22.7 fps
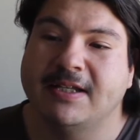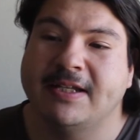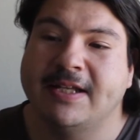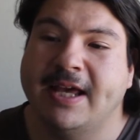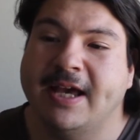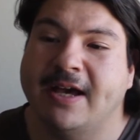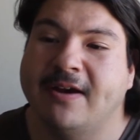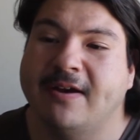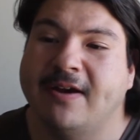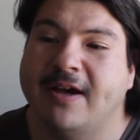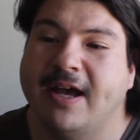
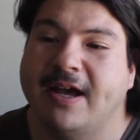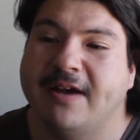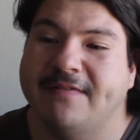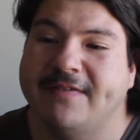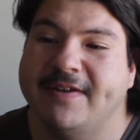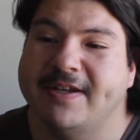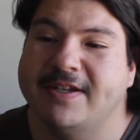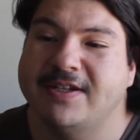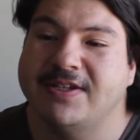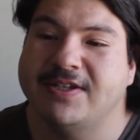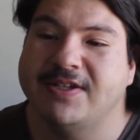Now
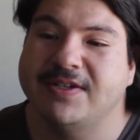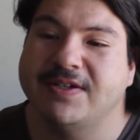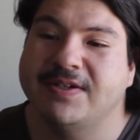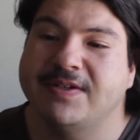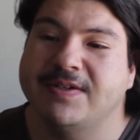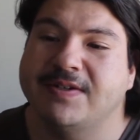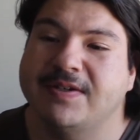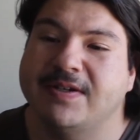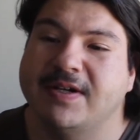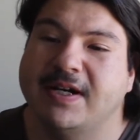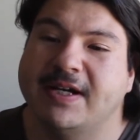having
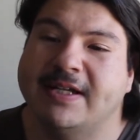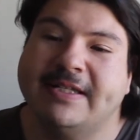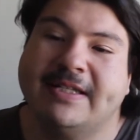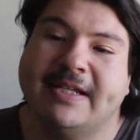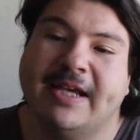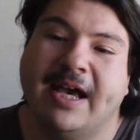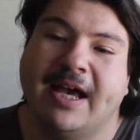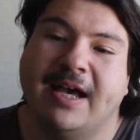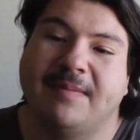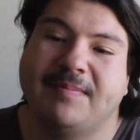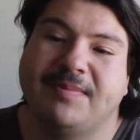to
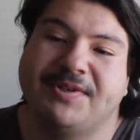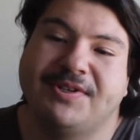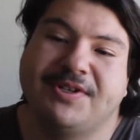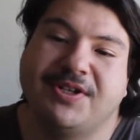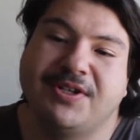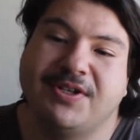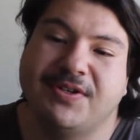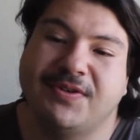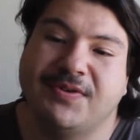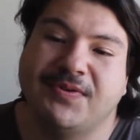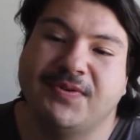adapt
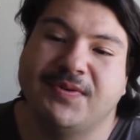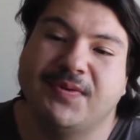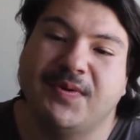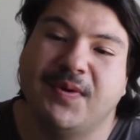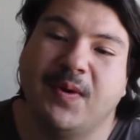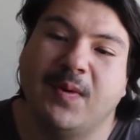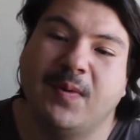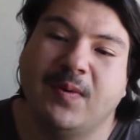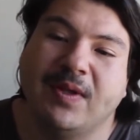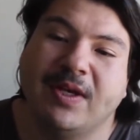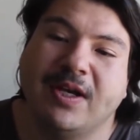to
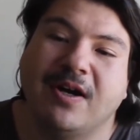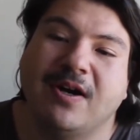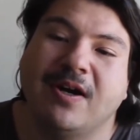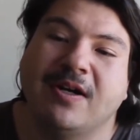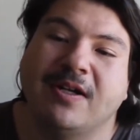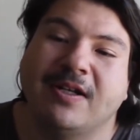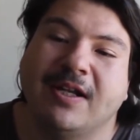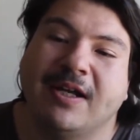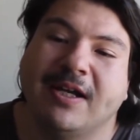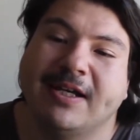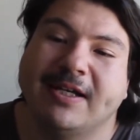only
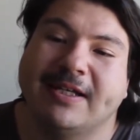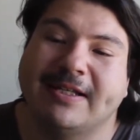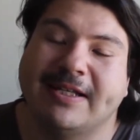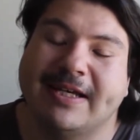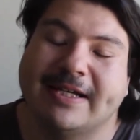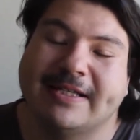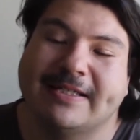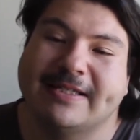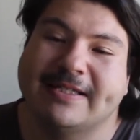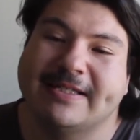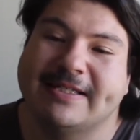online
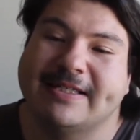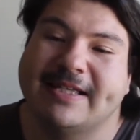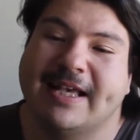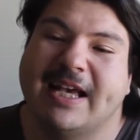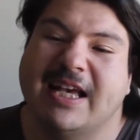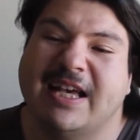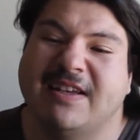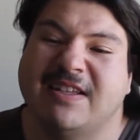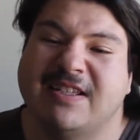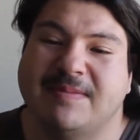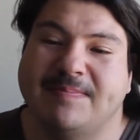classes
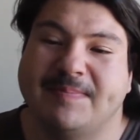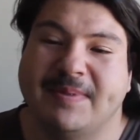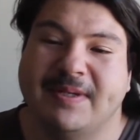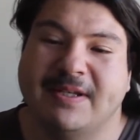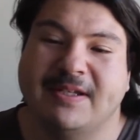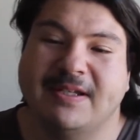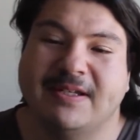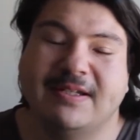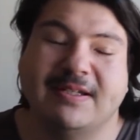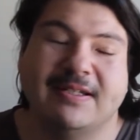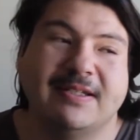has
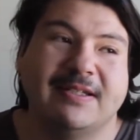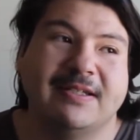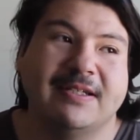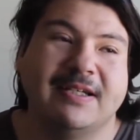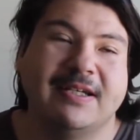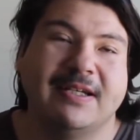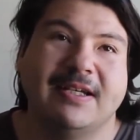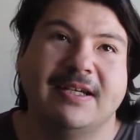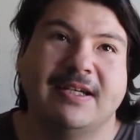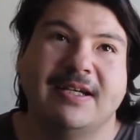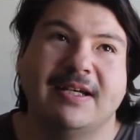been
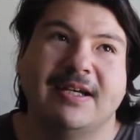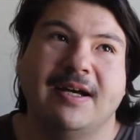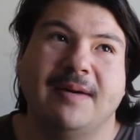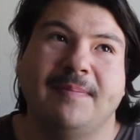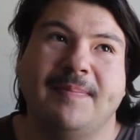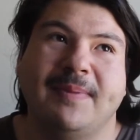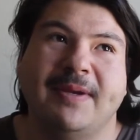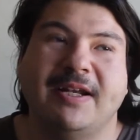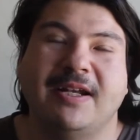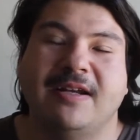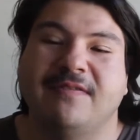a
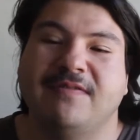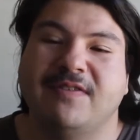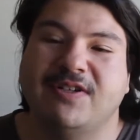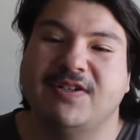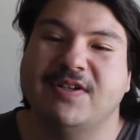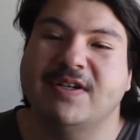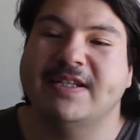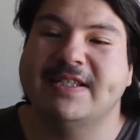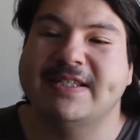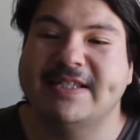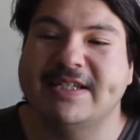bit of a
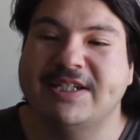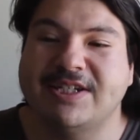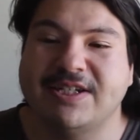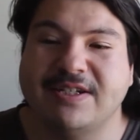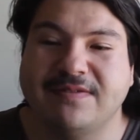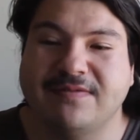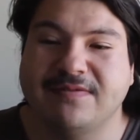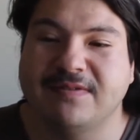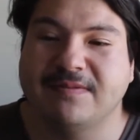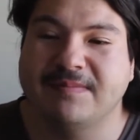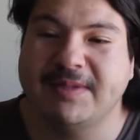
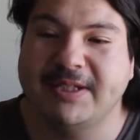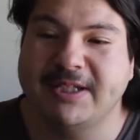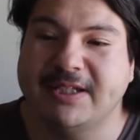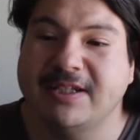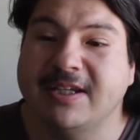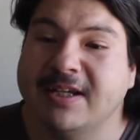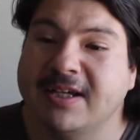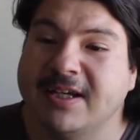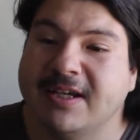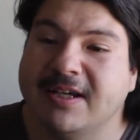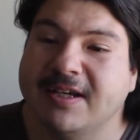transition for me,
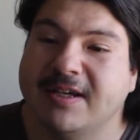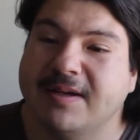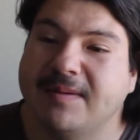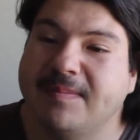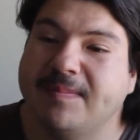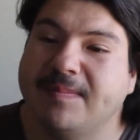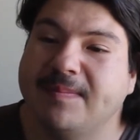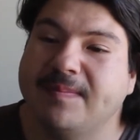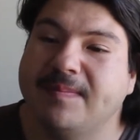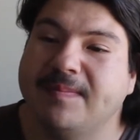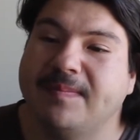
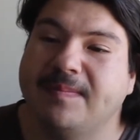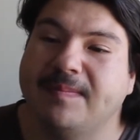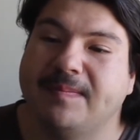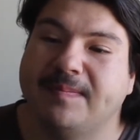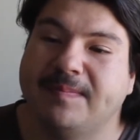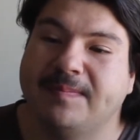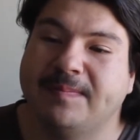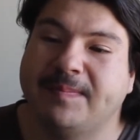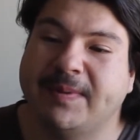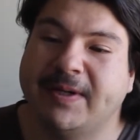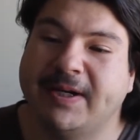
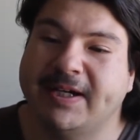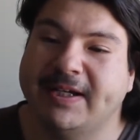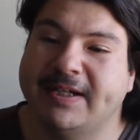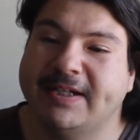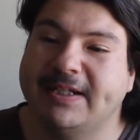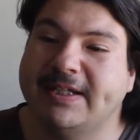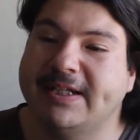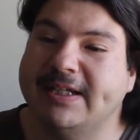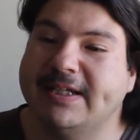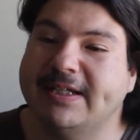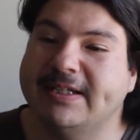but
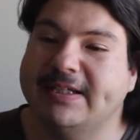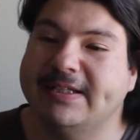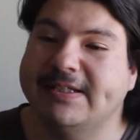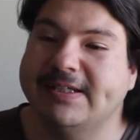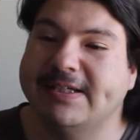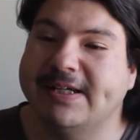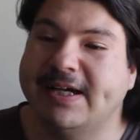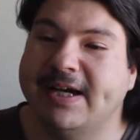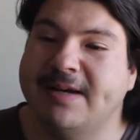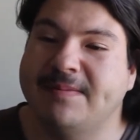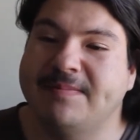
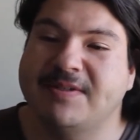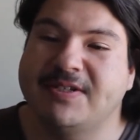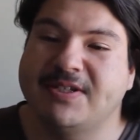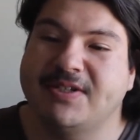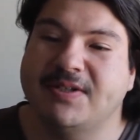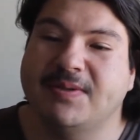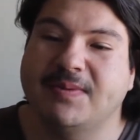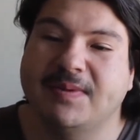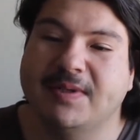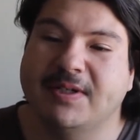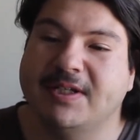I'm
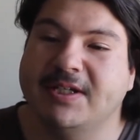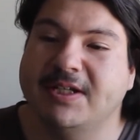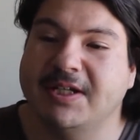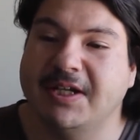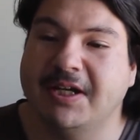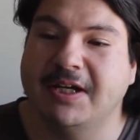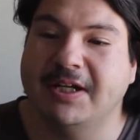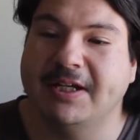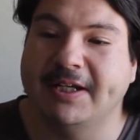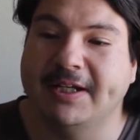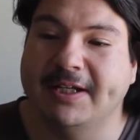still working
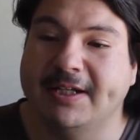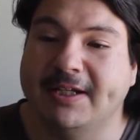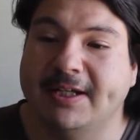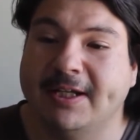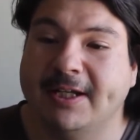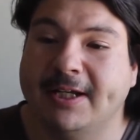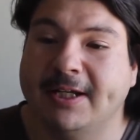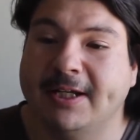on it.